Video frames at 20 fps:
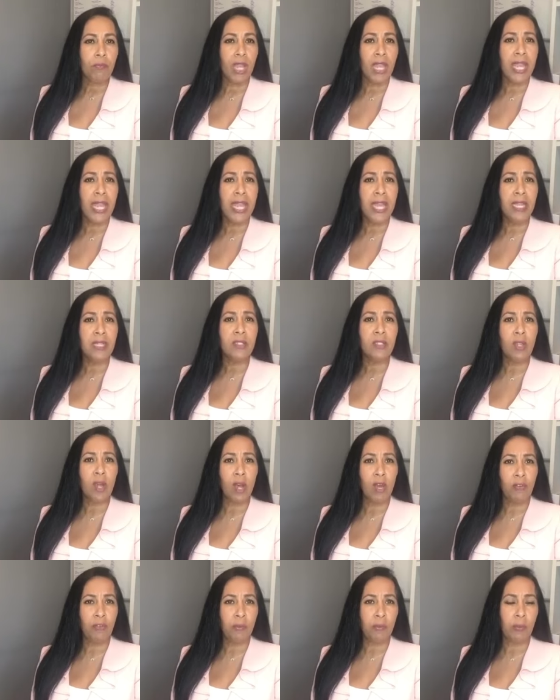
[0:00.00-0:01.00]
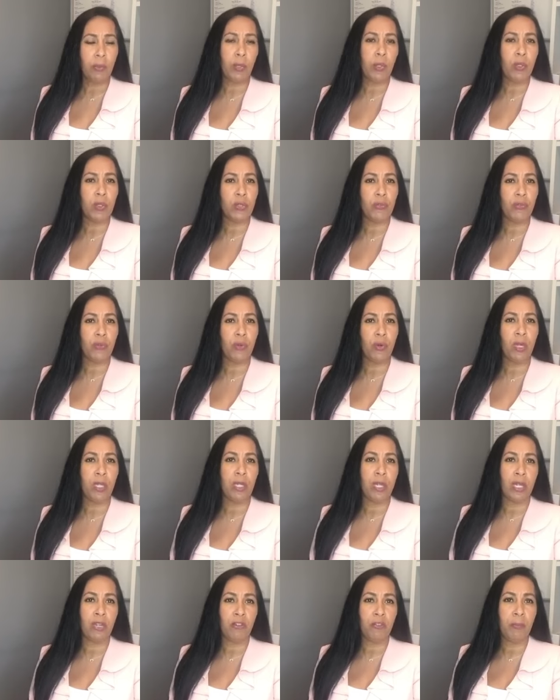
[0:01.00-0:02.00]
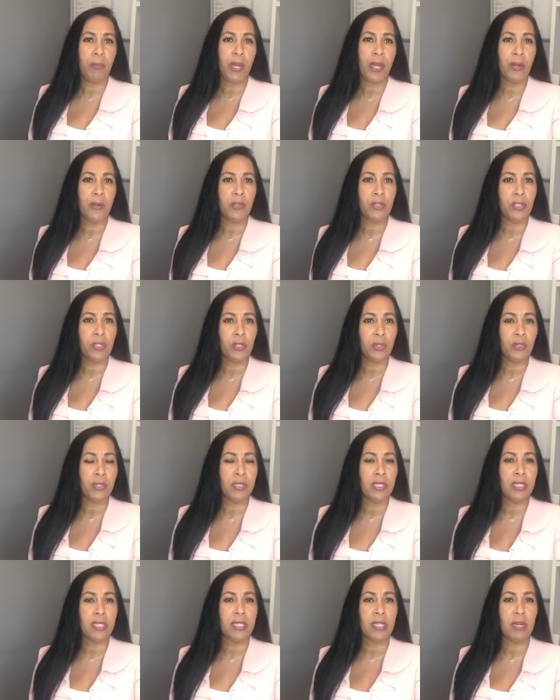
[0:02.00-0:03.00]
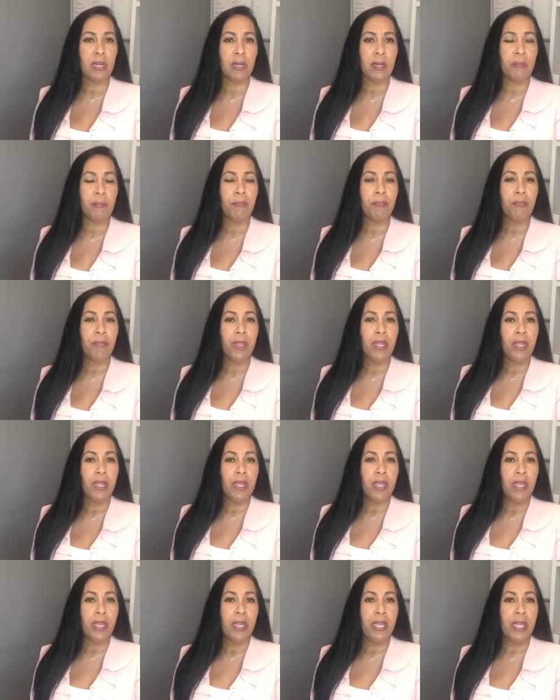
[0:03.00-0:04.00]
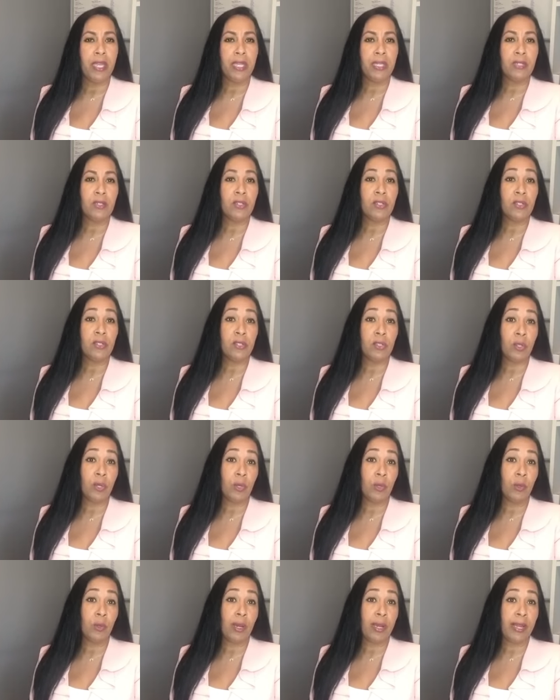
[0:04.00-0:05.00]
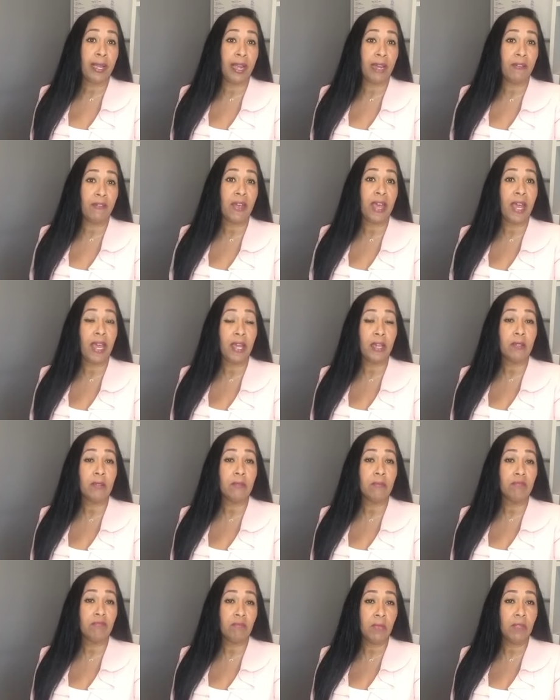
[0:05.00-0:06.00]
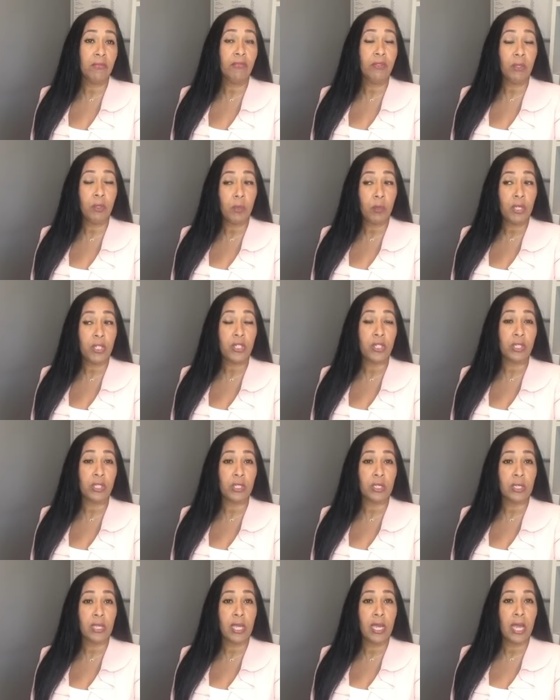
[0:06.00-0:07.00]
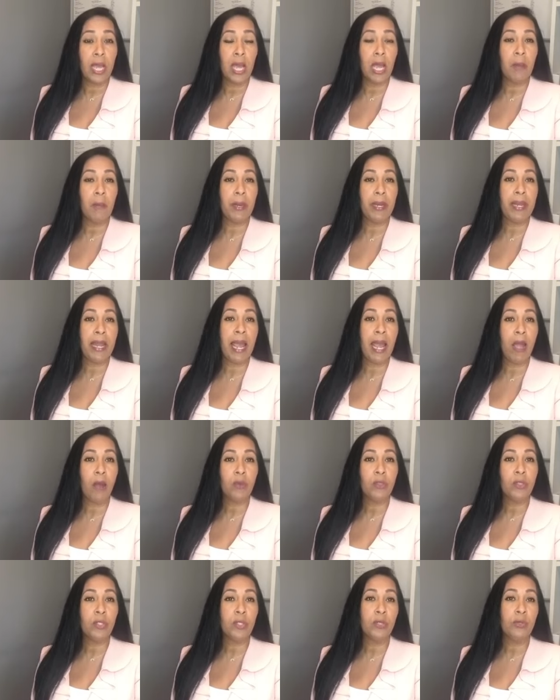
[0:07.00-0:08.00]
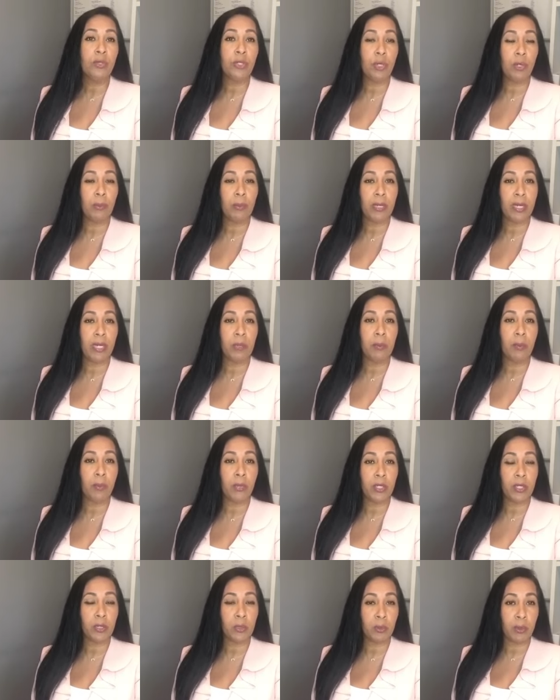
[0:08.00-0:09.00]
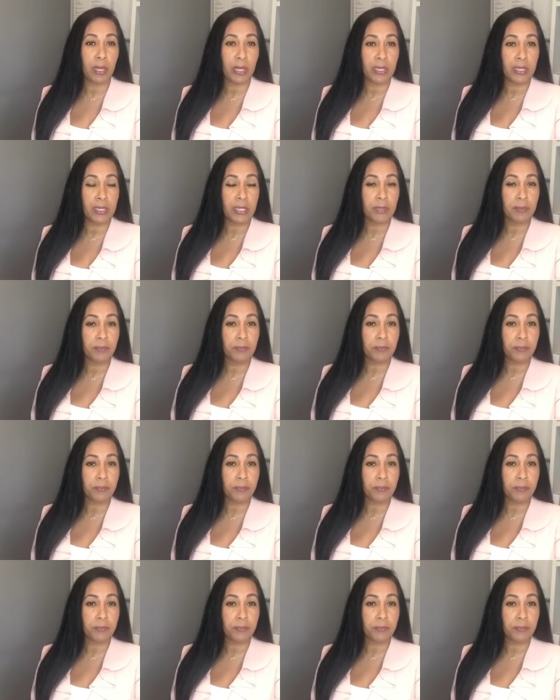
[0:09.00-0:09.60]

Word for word: hands-off approach for a lot of parents during this time. And so I have had a few questions about how to terminate parental rights.